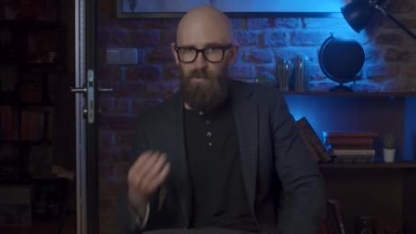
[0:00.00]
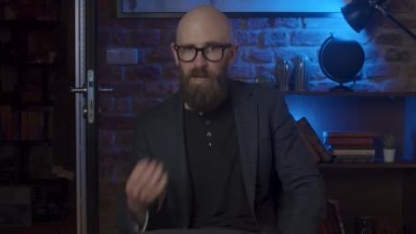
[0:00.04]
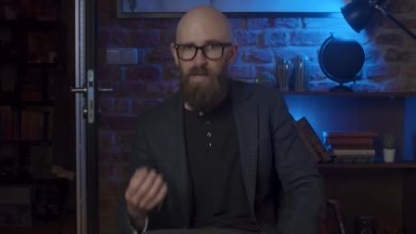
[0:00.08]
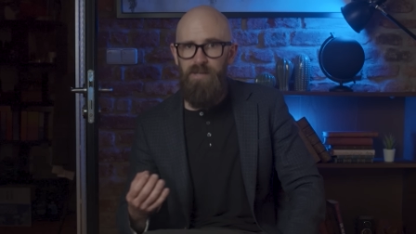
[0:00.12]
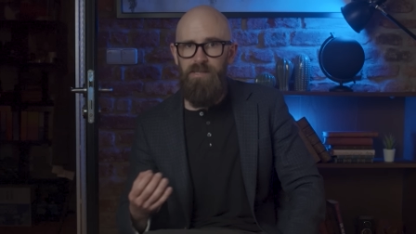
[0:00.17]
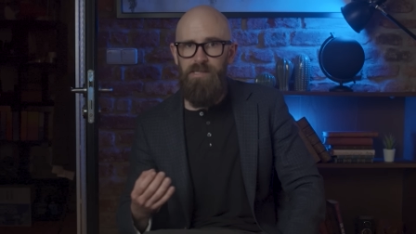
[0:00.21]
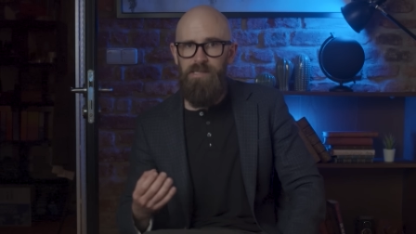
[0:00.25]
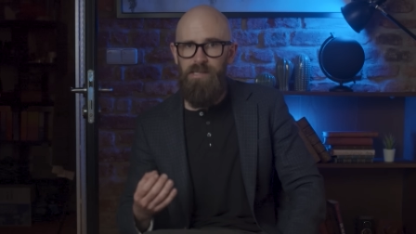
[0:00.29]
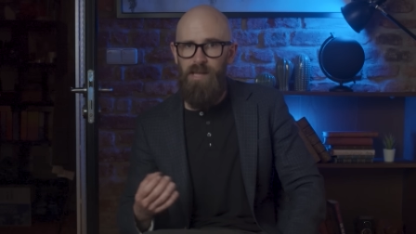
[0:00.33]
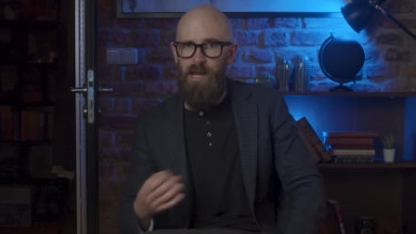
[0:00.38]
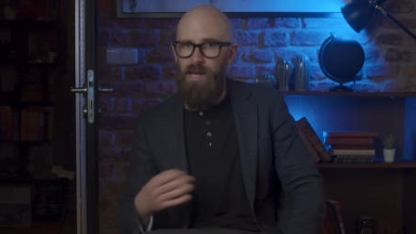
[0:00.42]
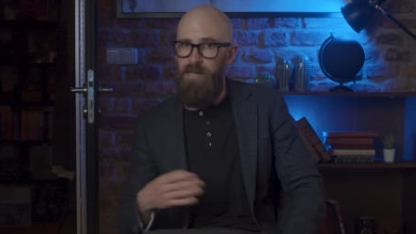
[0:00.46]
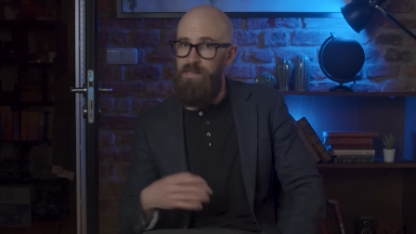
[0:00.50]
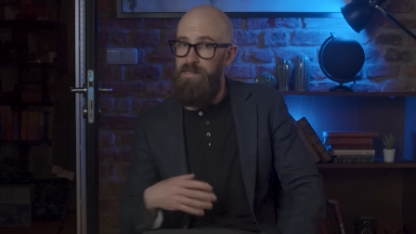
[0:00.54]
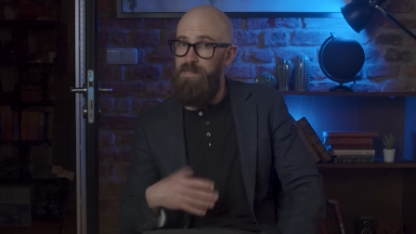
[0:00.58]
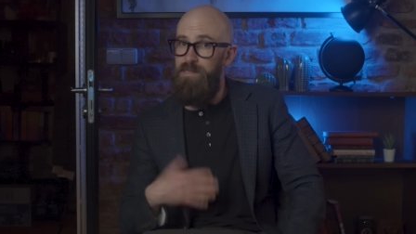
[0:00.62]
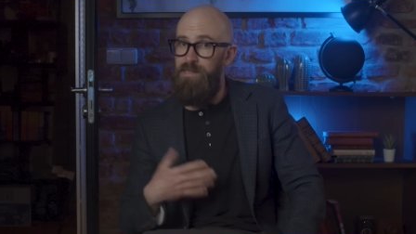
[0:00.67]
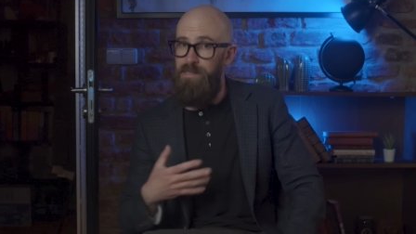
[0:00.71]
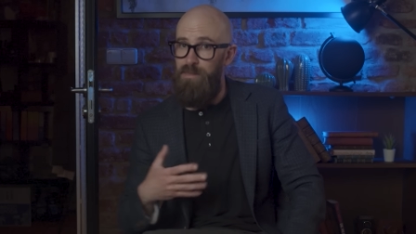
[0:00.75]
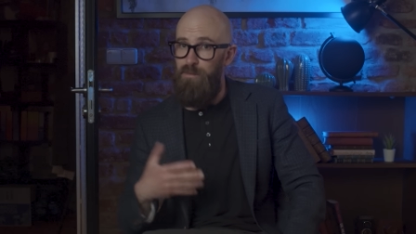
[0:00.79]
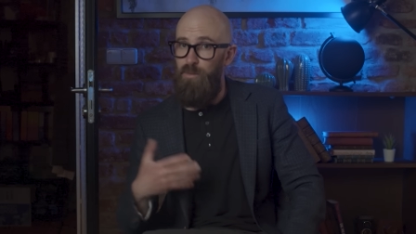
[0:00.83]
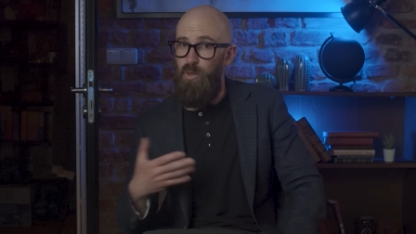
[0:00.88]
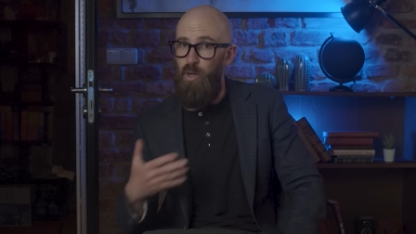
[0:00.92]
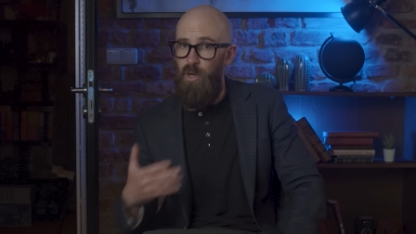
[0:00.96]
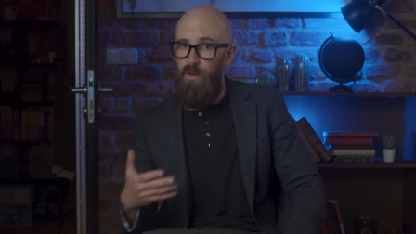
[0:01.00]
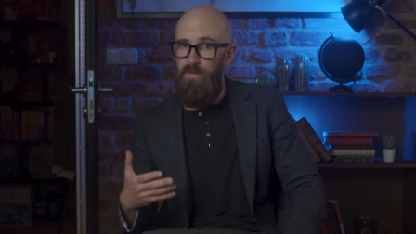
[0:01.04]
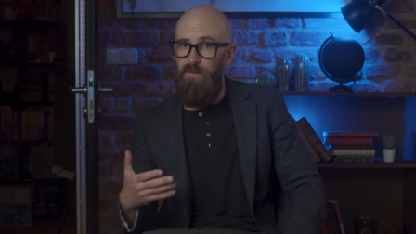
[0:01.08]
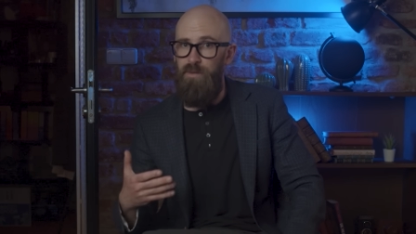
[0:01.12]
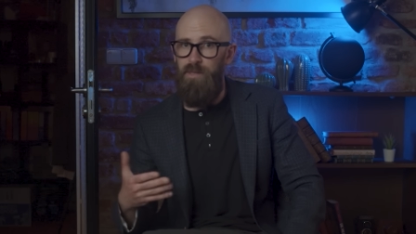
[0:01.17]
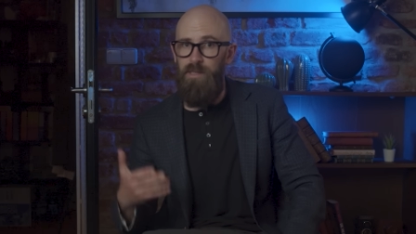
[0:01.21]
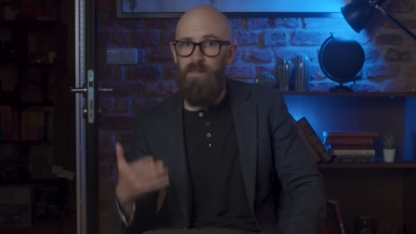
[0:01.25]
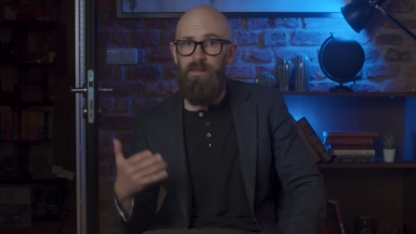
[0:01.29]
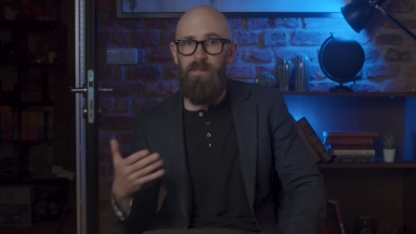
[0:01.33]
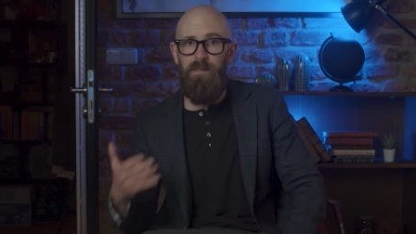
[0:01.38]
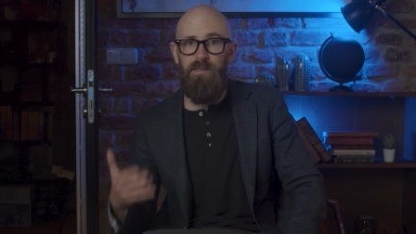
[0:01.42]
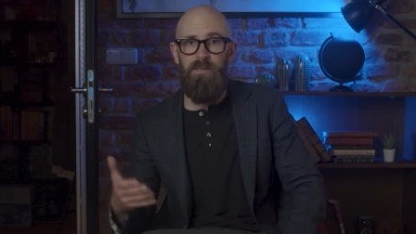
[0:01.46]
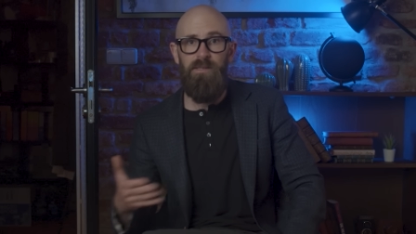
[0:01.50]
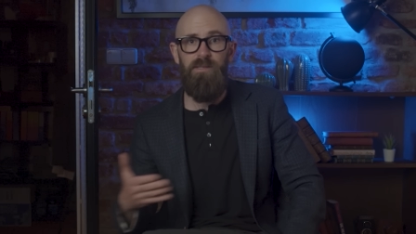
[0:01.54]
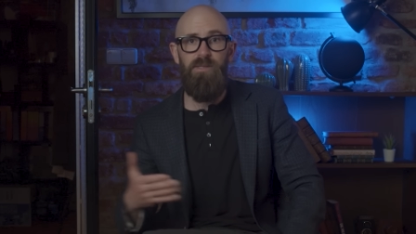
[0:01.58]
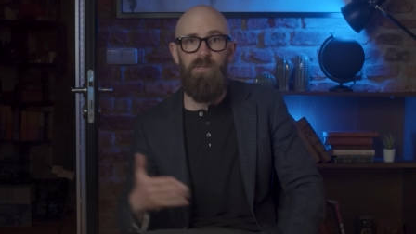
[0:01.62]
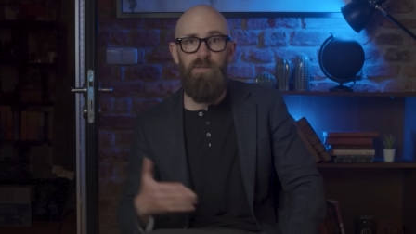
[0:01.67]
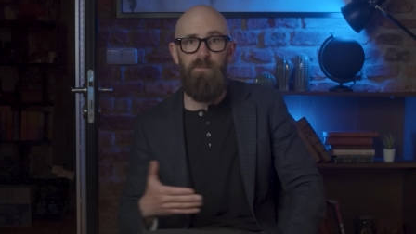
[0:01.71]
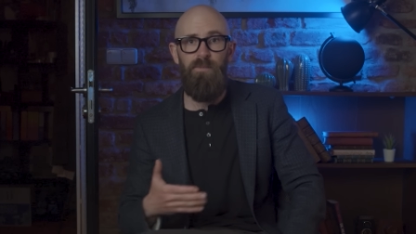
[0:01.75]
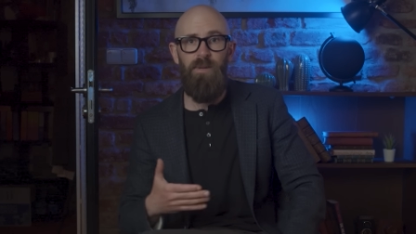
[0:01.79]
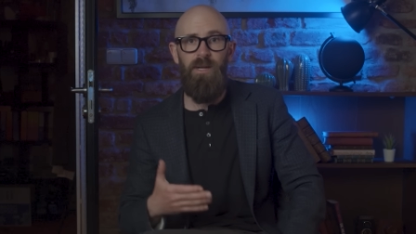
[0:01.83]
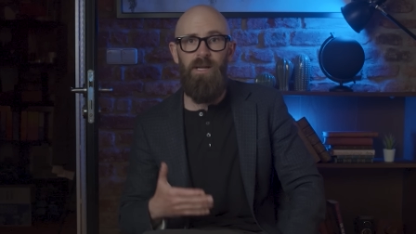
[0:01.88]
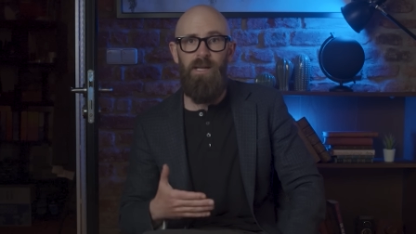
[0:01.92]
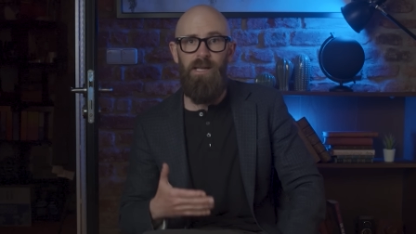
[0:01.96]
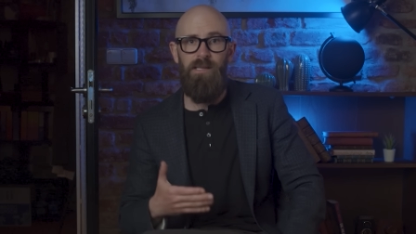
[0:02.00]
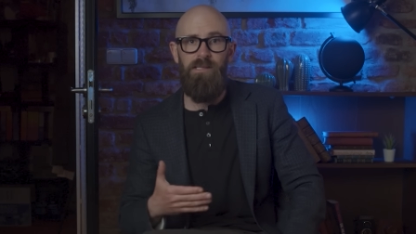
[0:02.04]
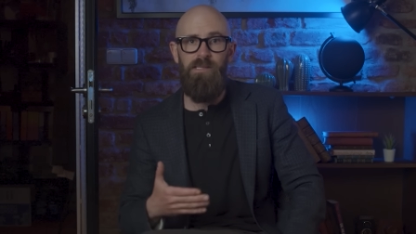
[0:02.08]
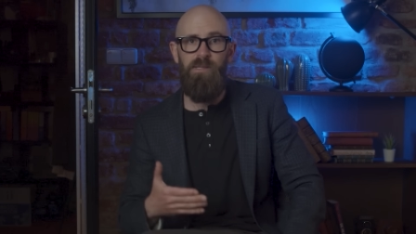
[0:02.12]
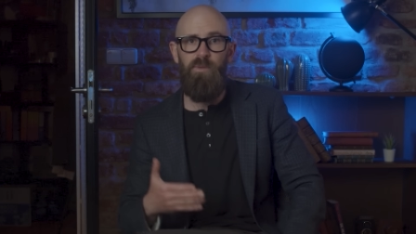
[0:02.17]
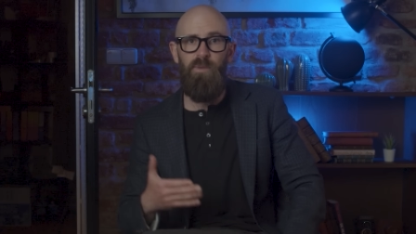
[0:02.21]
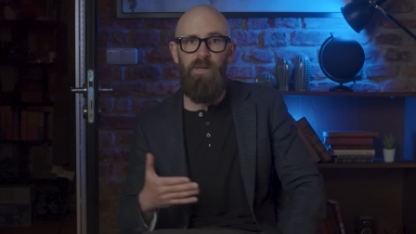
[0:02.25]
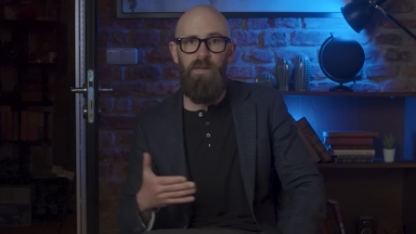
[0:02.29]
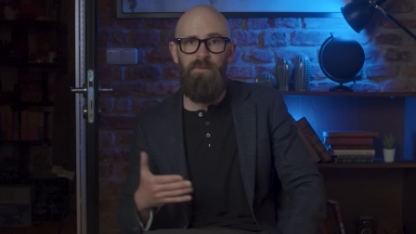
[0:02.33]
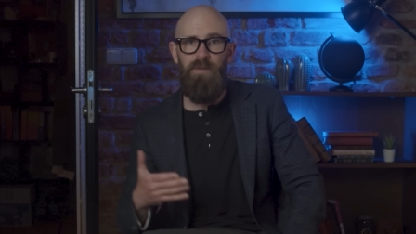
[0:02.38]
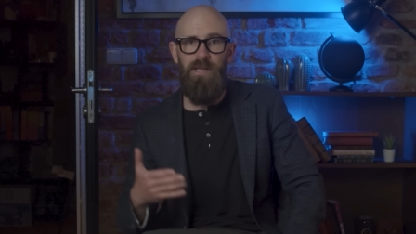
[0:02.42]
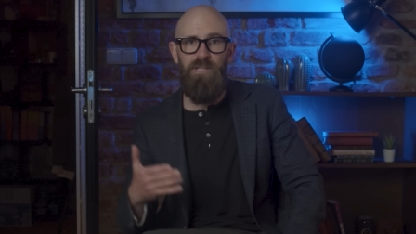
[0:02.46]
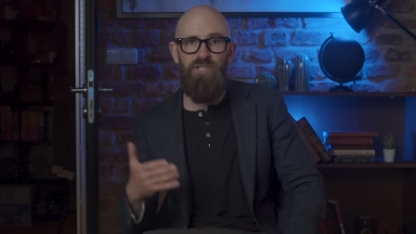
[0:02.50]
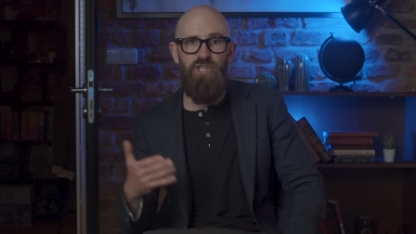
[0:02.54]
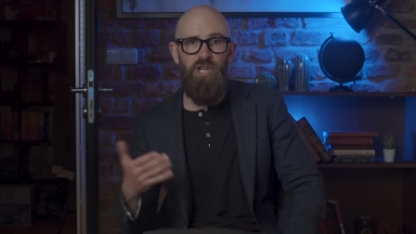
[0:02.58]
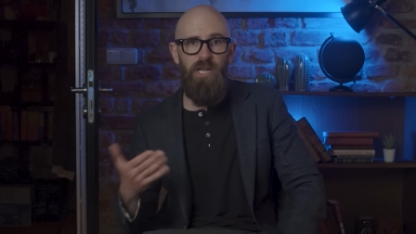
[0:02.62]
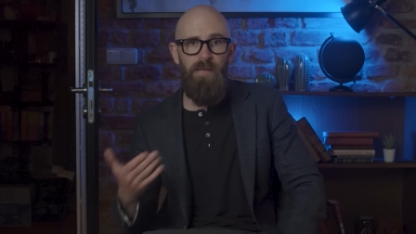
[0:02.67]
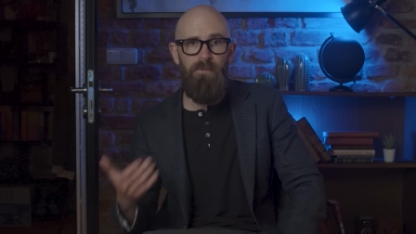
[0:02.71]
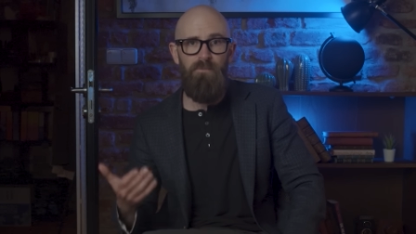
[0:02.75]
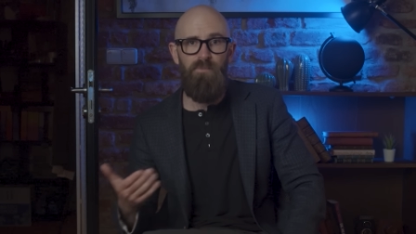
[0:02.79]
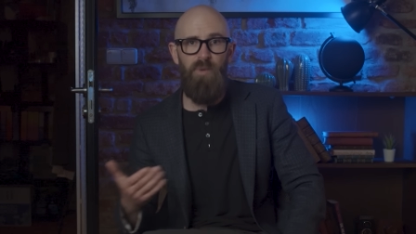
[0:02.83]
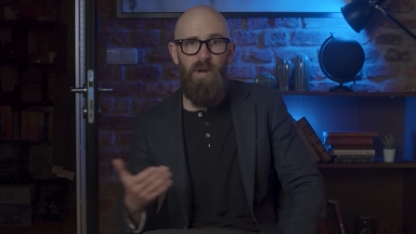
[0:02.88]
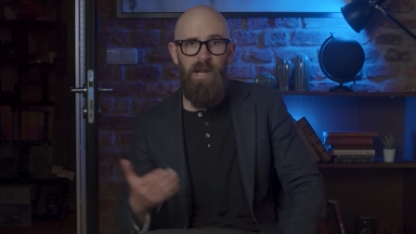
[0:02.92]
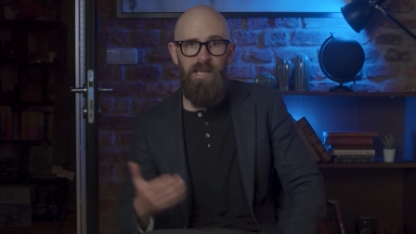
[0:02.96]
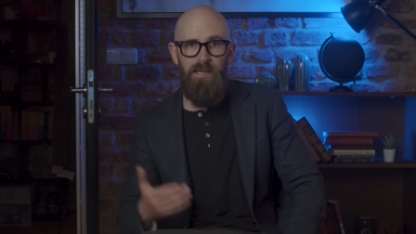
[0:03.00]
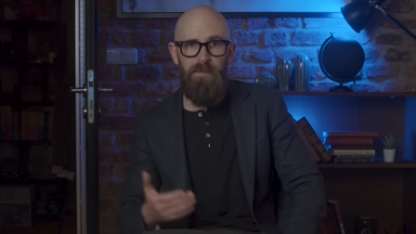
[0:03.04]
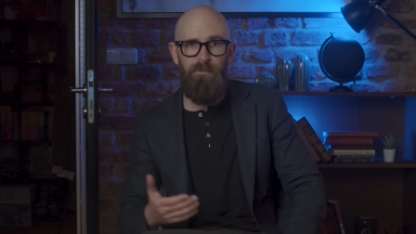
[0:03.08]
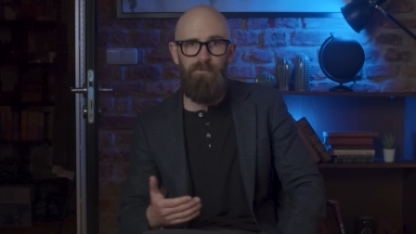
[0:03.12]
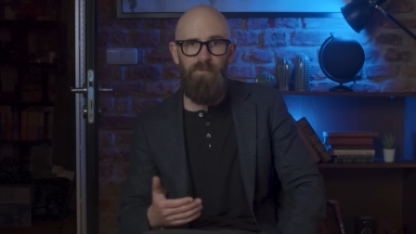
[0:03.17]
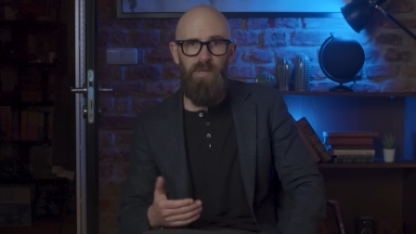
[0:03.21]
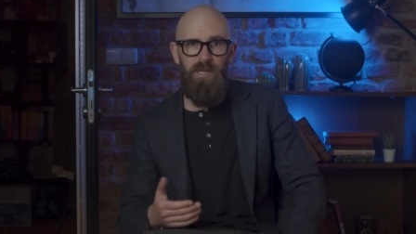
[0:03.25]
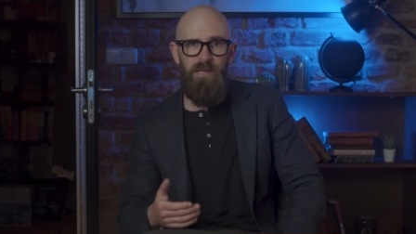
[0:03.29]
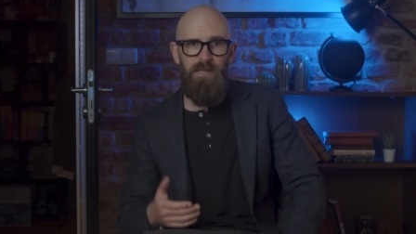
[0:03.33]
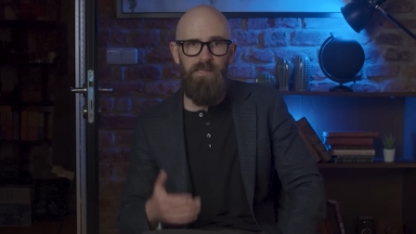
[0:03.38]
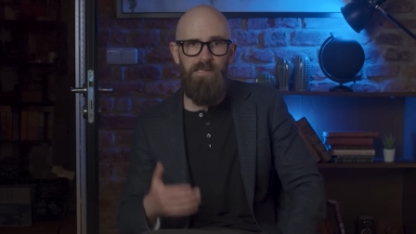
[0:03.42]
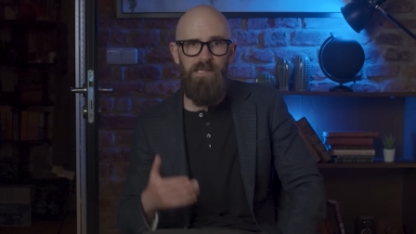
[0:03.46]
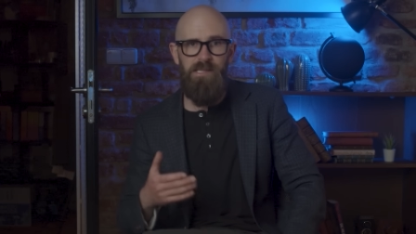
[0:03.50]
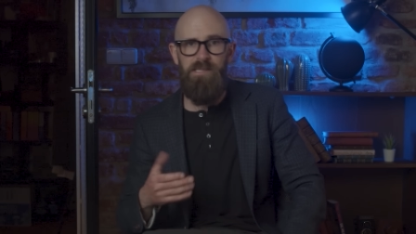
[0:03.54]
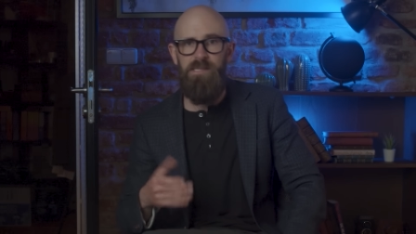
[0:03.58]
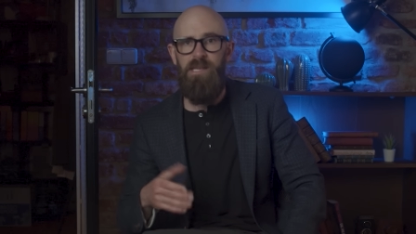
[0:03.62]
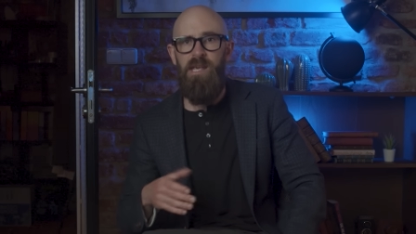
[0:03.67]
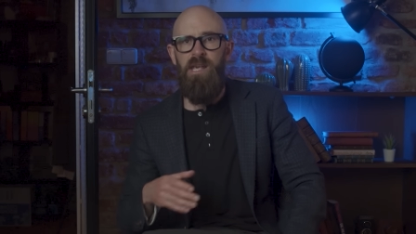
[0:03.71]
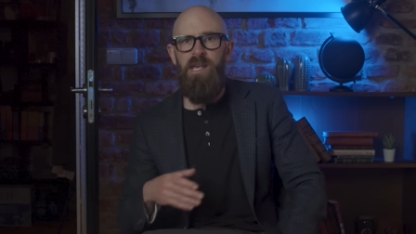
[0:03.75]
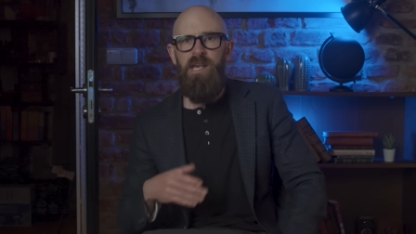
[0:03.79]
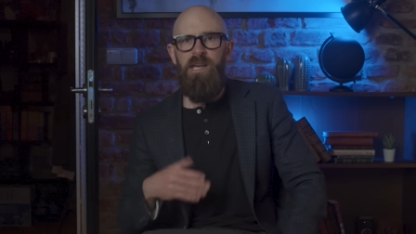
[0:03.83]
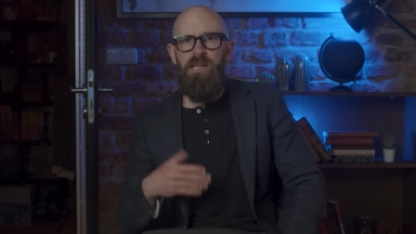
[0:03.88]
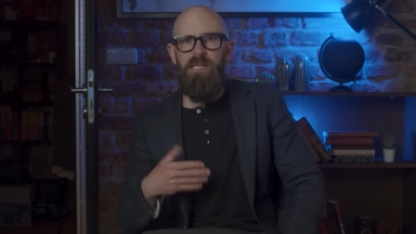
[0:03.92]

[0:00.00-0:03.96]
Most scientists seem confident that the supercluster will eventually break apart and